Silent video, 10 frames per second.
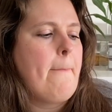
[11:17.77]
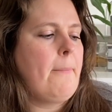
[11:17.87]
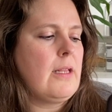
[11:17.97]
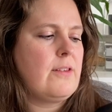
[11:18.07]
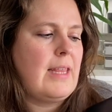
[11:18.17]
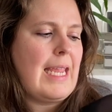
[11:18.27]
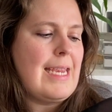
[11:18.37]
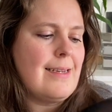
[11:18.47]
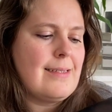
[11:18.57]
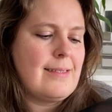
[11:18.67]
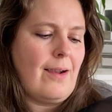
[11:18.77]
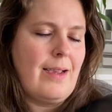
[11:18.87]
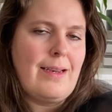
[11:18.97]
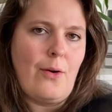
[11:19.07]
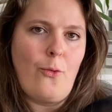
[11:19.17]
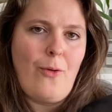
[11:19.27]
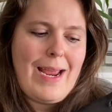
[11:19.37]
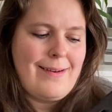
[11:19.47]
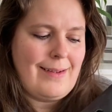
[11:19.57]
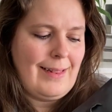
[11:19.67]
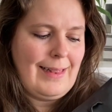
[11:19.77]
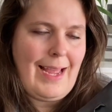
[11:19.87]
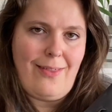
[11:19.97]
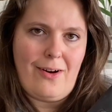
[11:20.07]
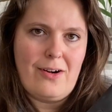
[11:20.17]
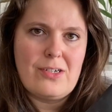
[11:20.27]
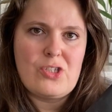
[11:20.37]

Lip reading: But the inside red leather,